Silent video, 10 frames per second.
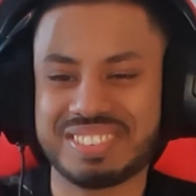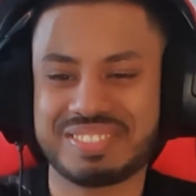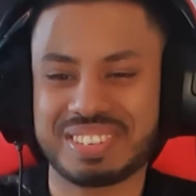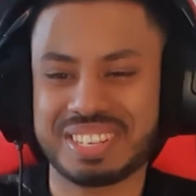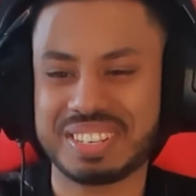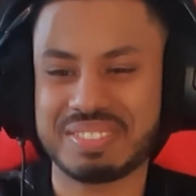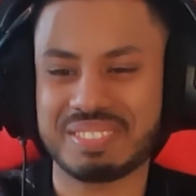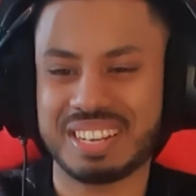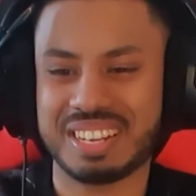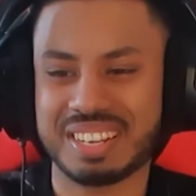funny,
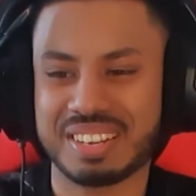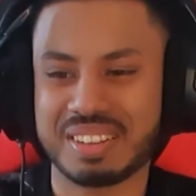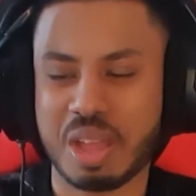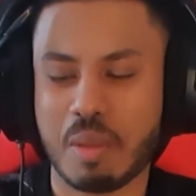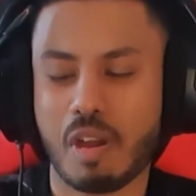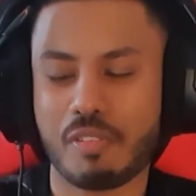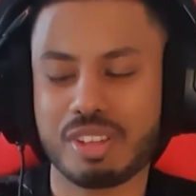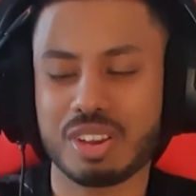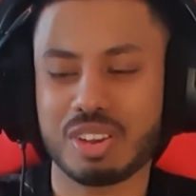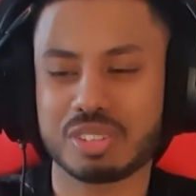man. I think
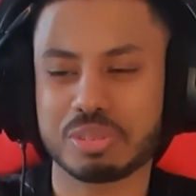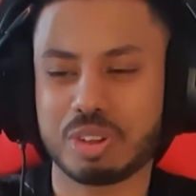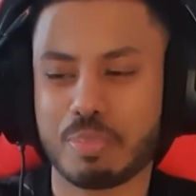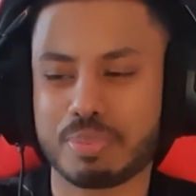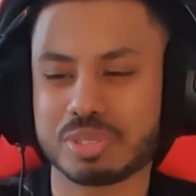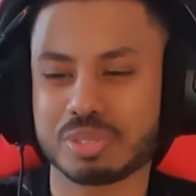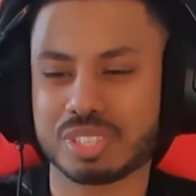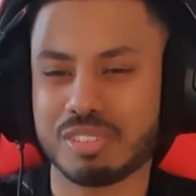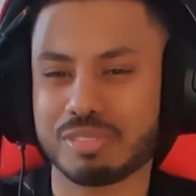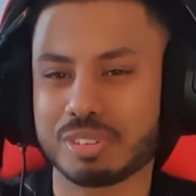a lot of them couples were
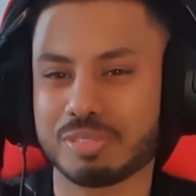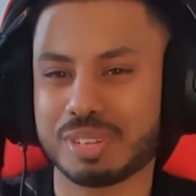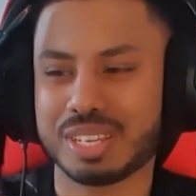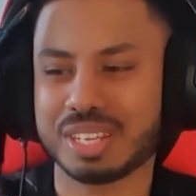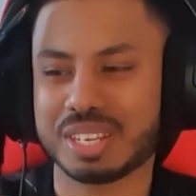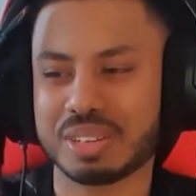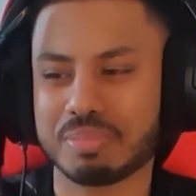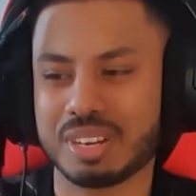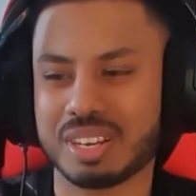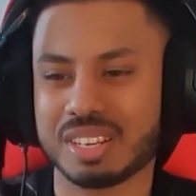definitely faking it,
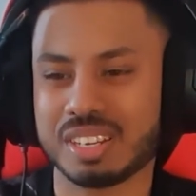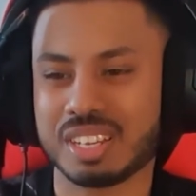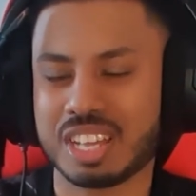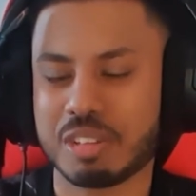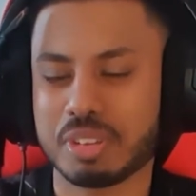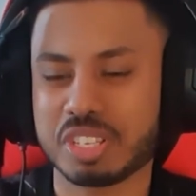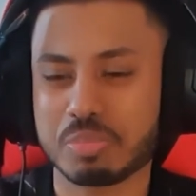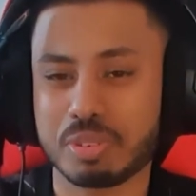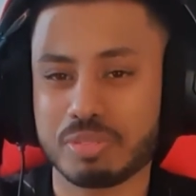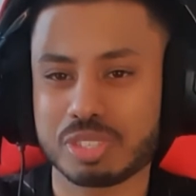man. Imagine
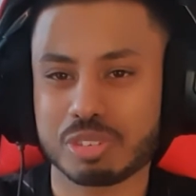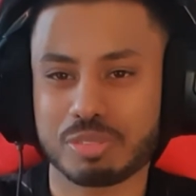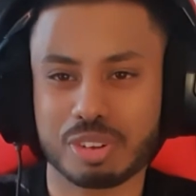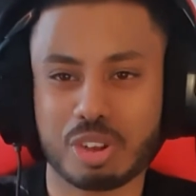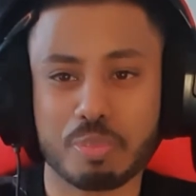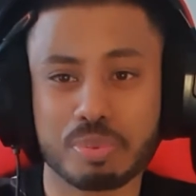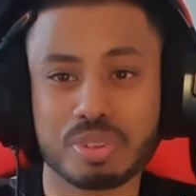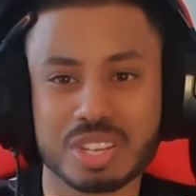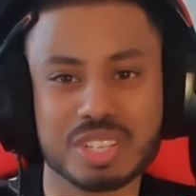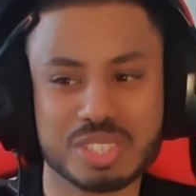being with someone for a couple of
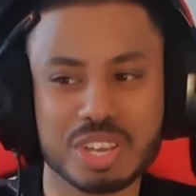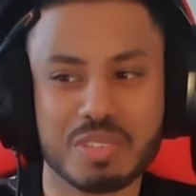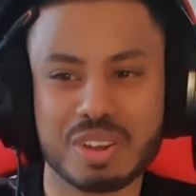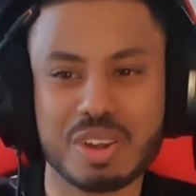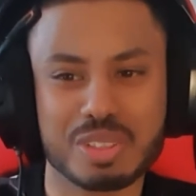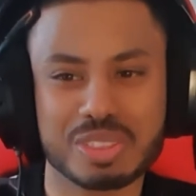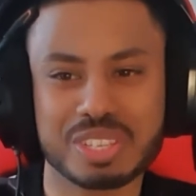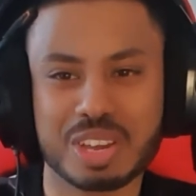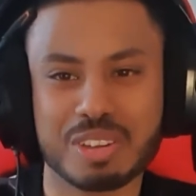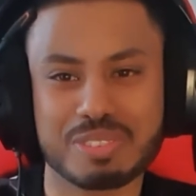years, you have a lot to
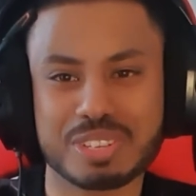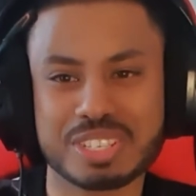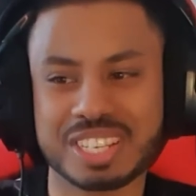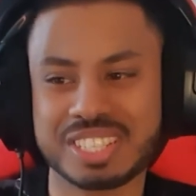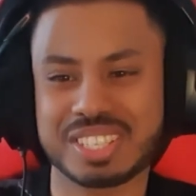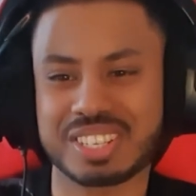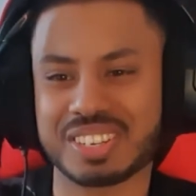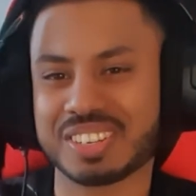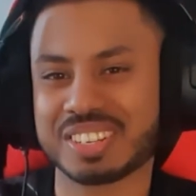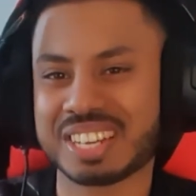get off your chest, you
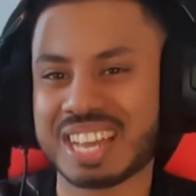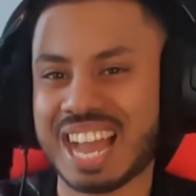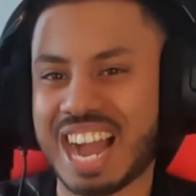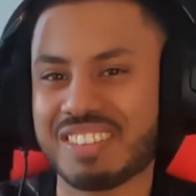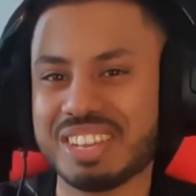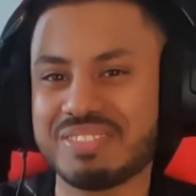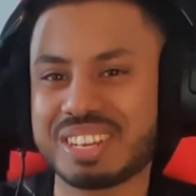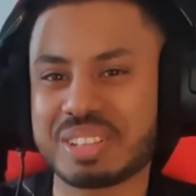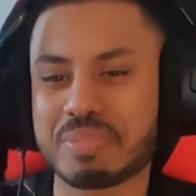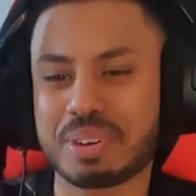know. I've even
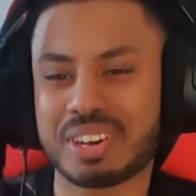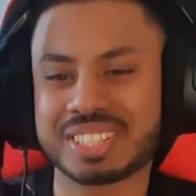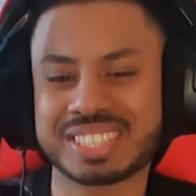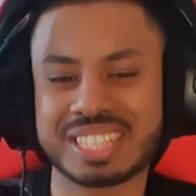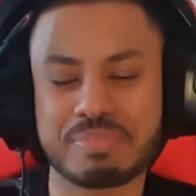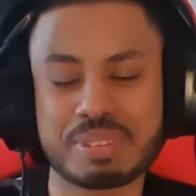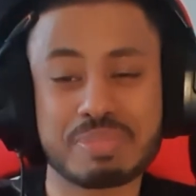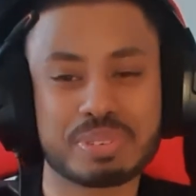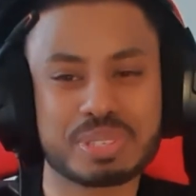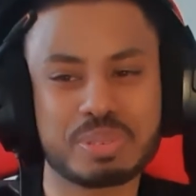in the past seen
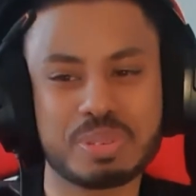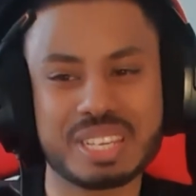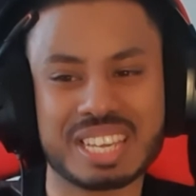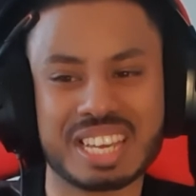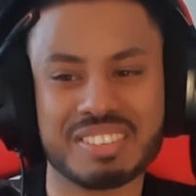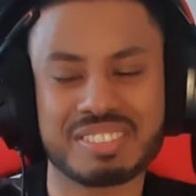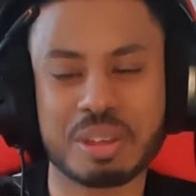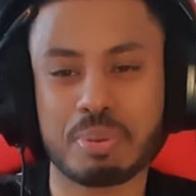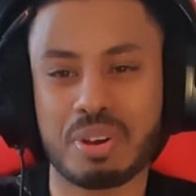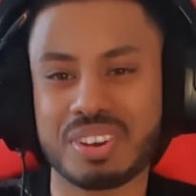people tweet, yeah, if their
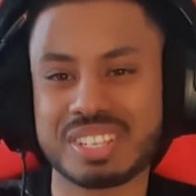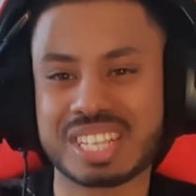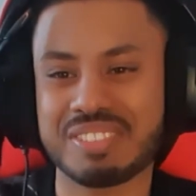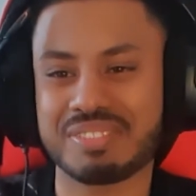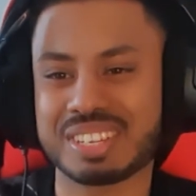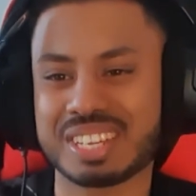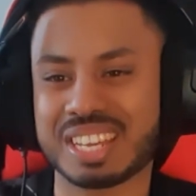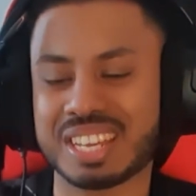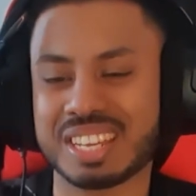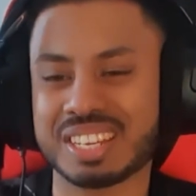partner's ever
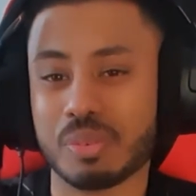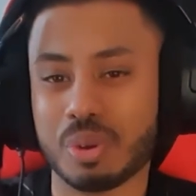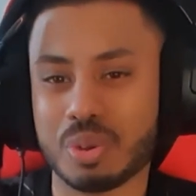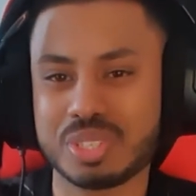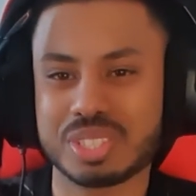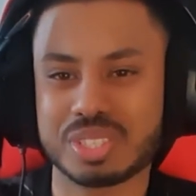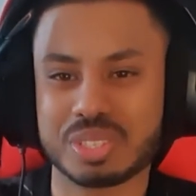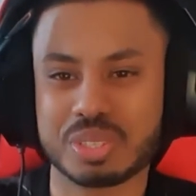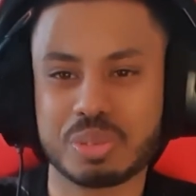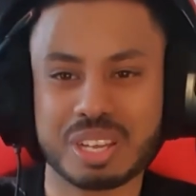getting roasted
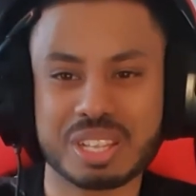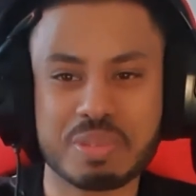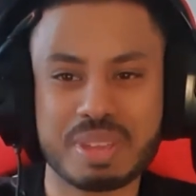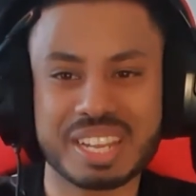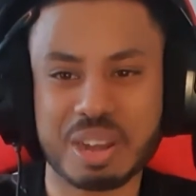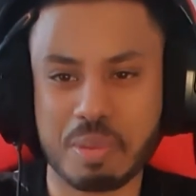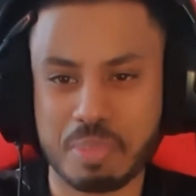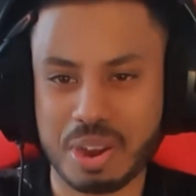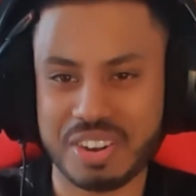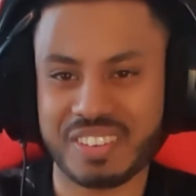on Twitter, they're making a
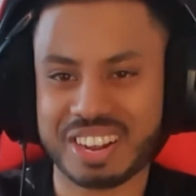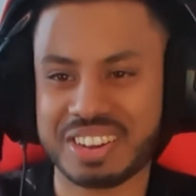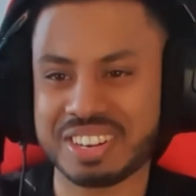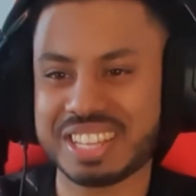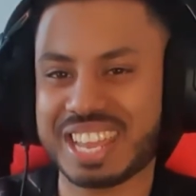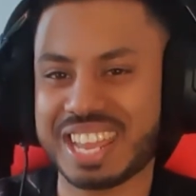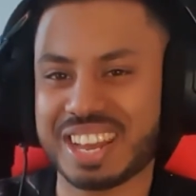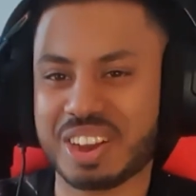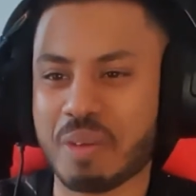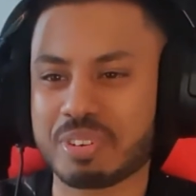burner account and they're getting a
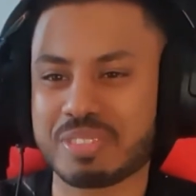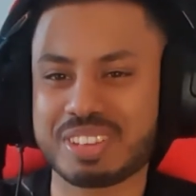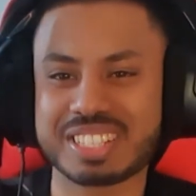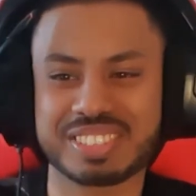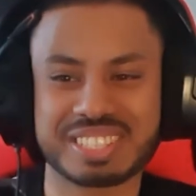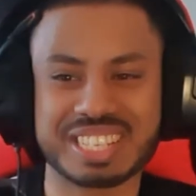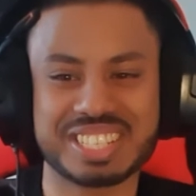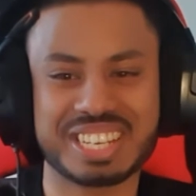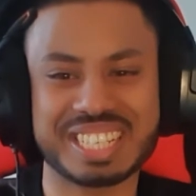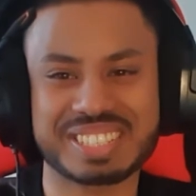couple of things off their
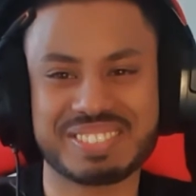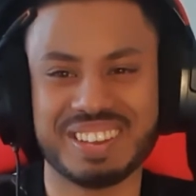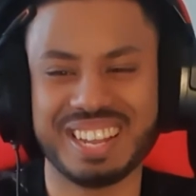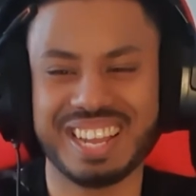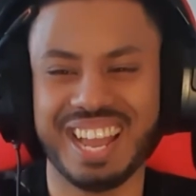chest, man.